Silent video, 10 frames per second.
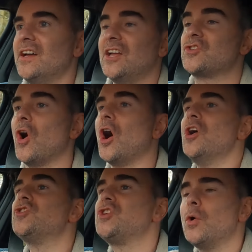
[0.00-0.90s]
It's got
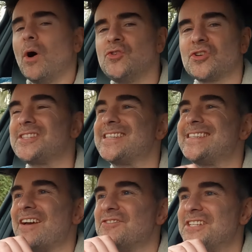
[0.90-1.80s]

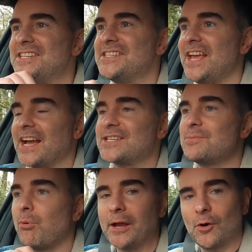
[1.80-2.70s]

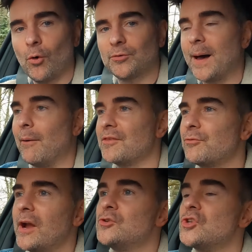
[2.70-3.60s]
276 brake horsepower,
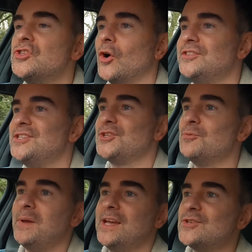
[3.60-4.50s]

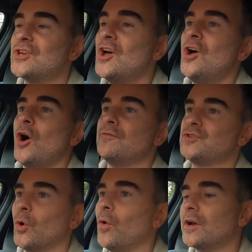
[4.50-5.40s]
392 meters of
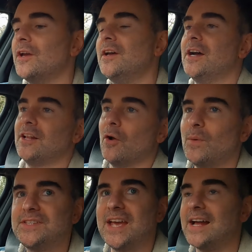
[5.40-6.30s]
torque, and like
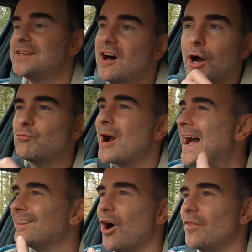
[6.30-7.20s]
we said, I
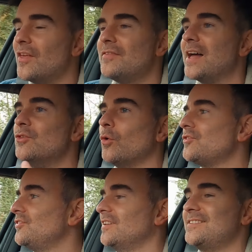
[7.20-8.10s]
rattle on that 0
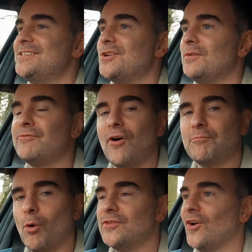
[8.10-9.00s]
to 62 in
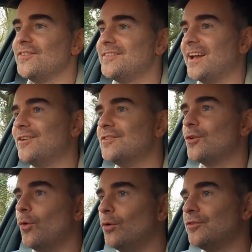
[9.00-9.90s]
5.9
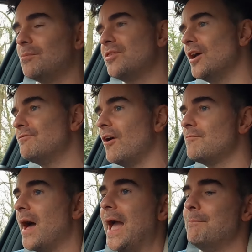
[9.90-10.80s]
seconds. Awesome,
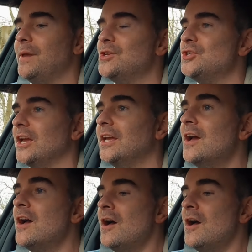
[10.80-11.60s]
35 mpg.